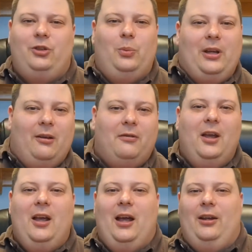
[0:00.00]
Do we give,
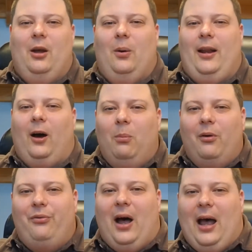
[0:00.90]
you know, an elbow
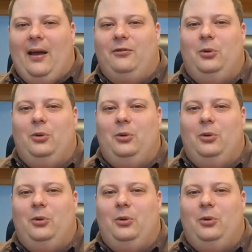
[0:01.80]
five?